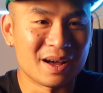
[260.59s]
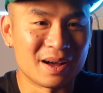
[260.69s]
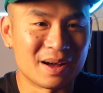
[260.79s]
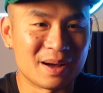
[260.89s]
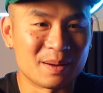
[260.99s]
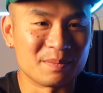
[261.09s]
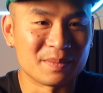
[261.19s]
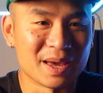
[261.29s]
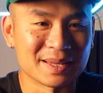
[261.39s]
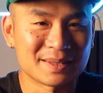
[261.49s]

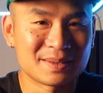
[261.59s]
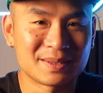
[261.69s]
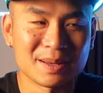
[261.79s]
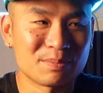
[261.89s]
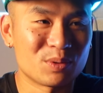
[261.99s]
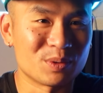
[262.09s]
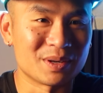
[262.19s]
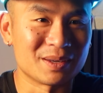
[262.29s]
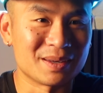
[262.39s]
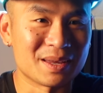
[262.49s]
At some
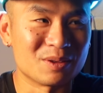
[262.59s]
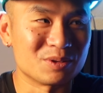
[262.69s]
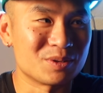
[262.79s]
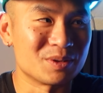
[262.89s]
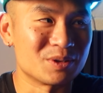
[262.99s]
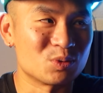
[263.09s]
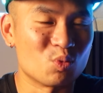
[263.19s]
point in those 2 years,